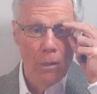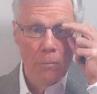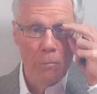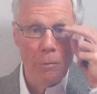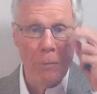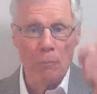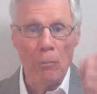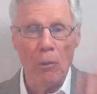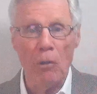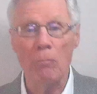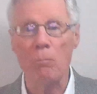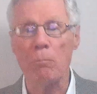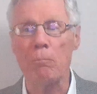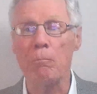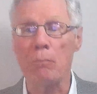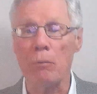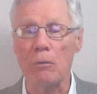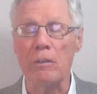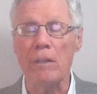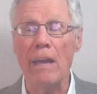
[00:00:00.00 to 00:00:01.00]
but
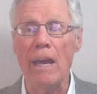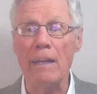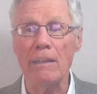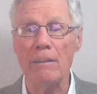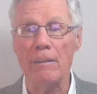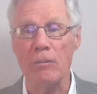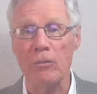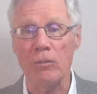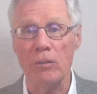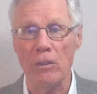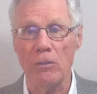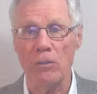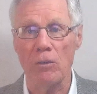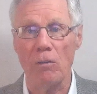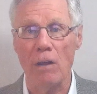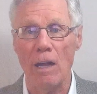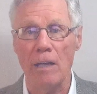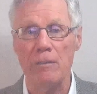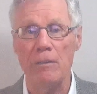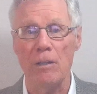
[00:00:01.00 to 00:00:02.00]
protect the
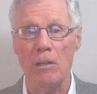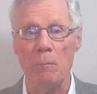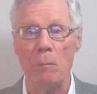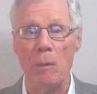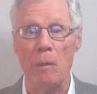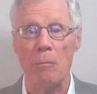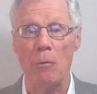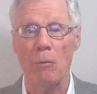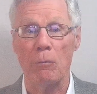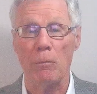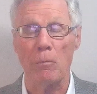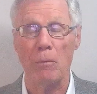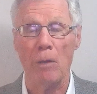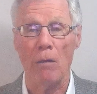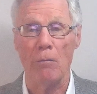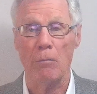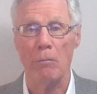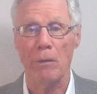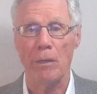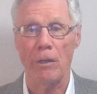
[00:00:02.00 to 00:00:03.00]
senior IT people from
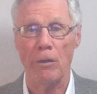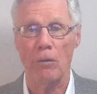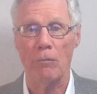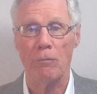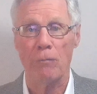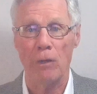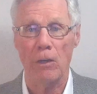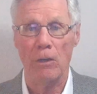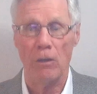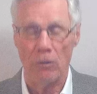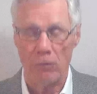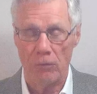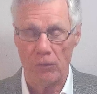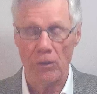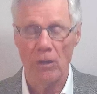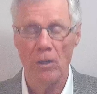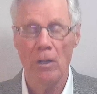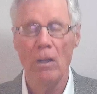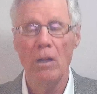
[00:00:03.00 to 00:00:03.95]
government interference.